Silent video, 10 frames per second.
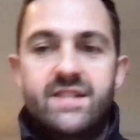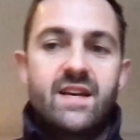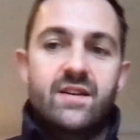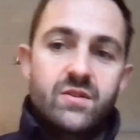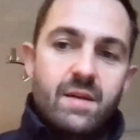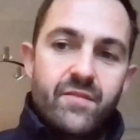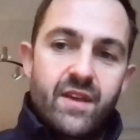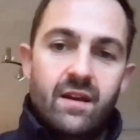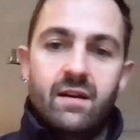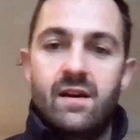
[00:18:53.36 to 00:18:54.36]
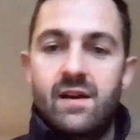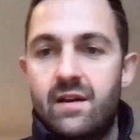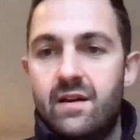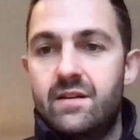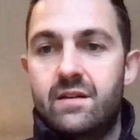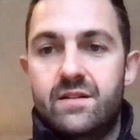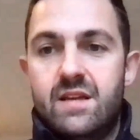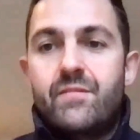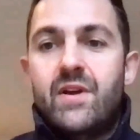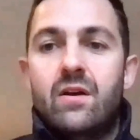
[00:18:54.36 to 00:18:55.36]
sticks or something
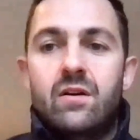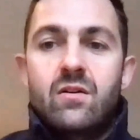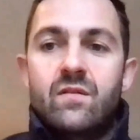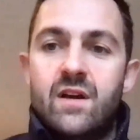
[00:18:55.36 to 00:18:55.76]
along